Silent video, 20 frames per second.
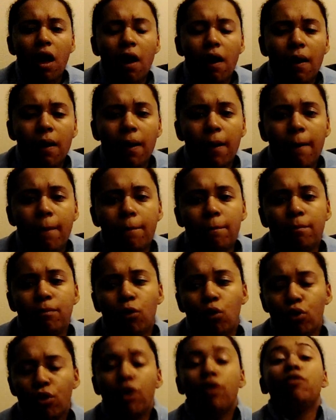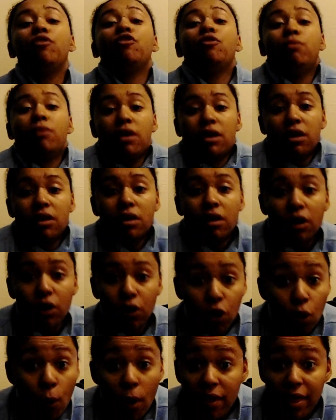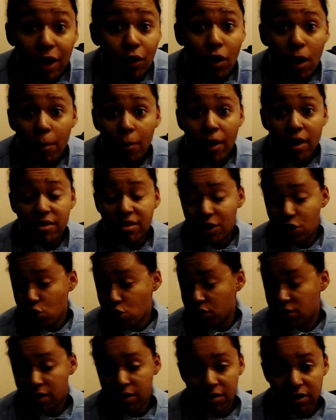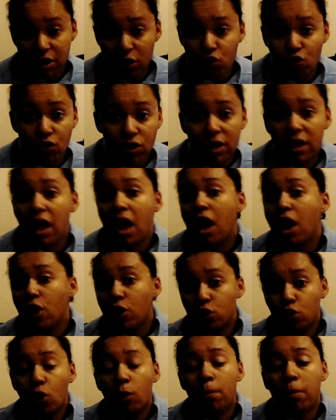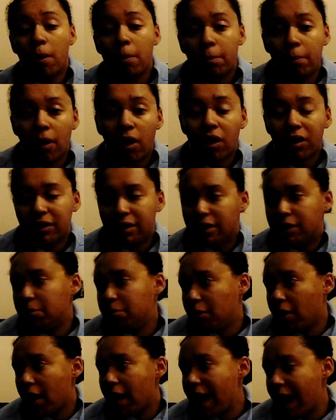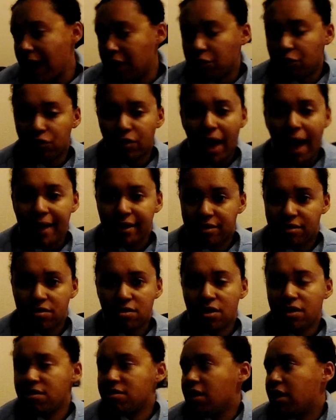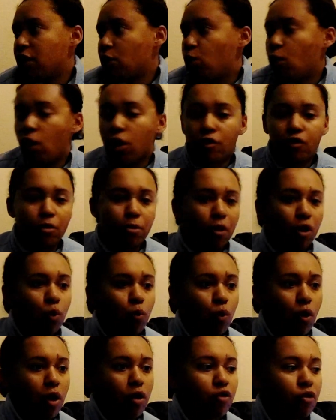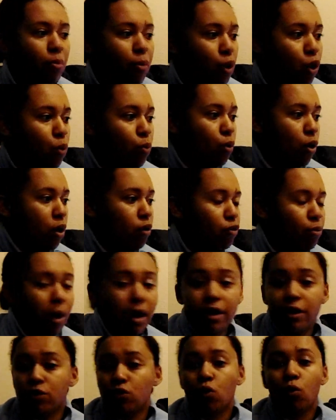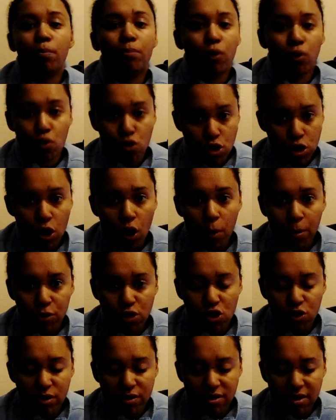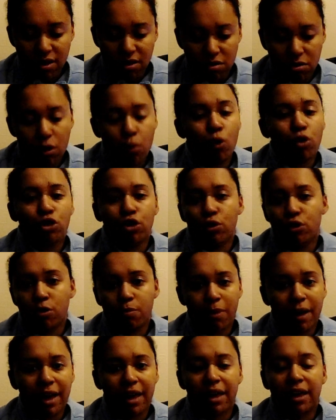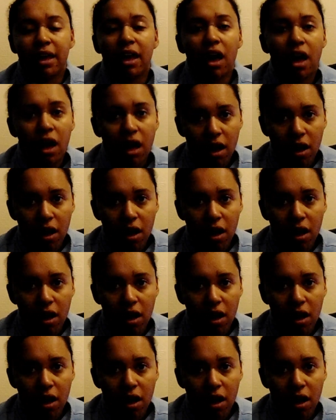Although for me, I don't know why that grabbed my attention. There's literally, you're bombarded by ads that say work from home, work from home, work from home, and it's all bullshit opportunities. They want you to pay